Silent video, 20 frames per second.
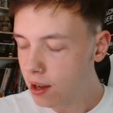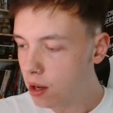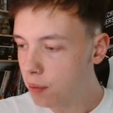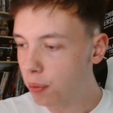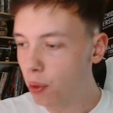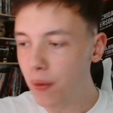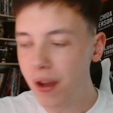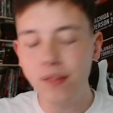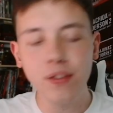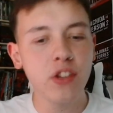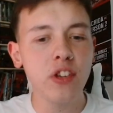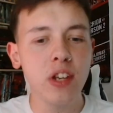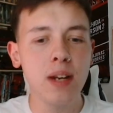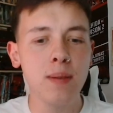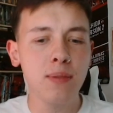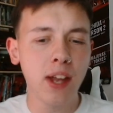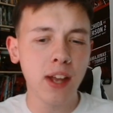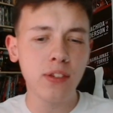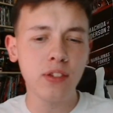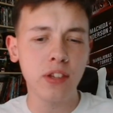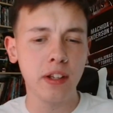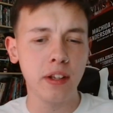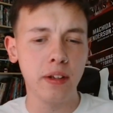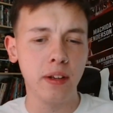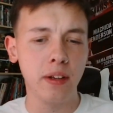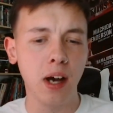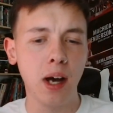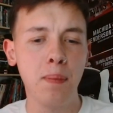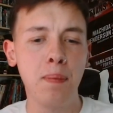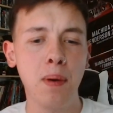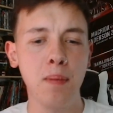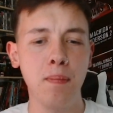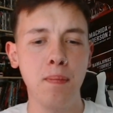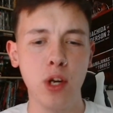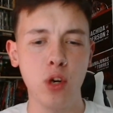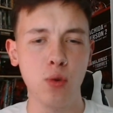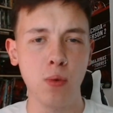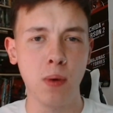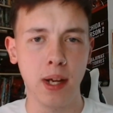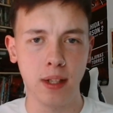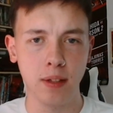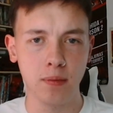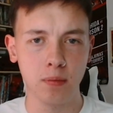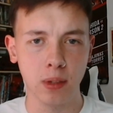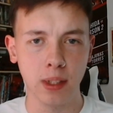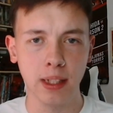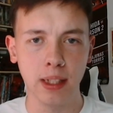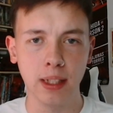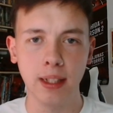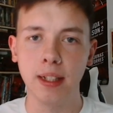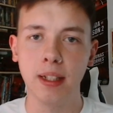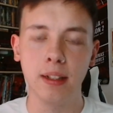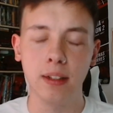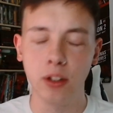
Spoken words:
But we haven't seen him tested up at middleweight, really.